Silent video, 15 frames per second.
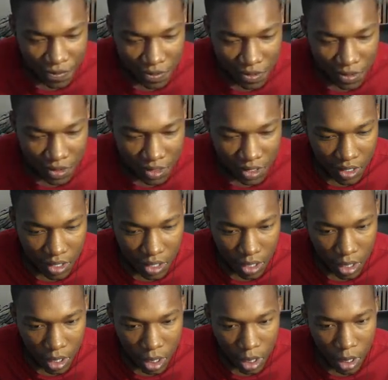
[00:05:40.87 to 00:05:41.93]

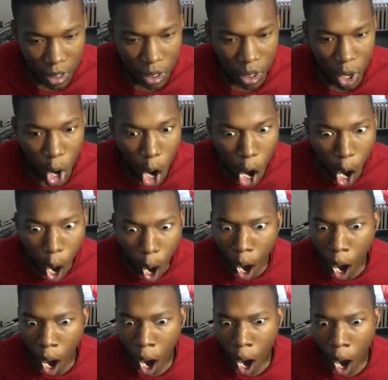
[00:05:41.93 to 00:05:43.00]

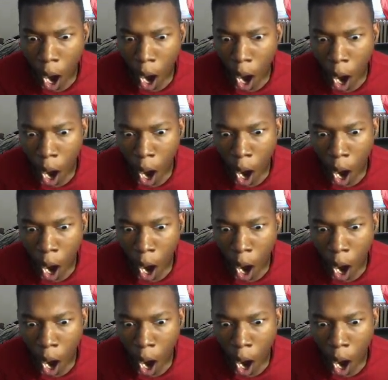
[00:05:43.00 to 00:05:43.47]
Nothing is said.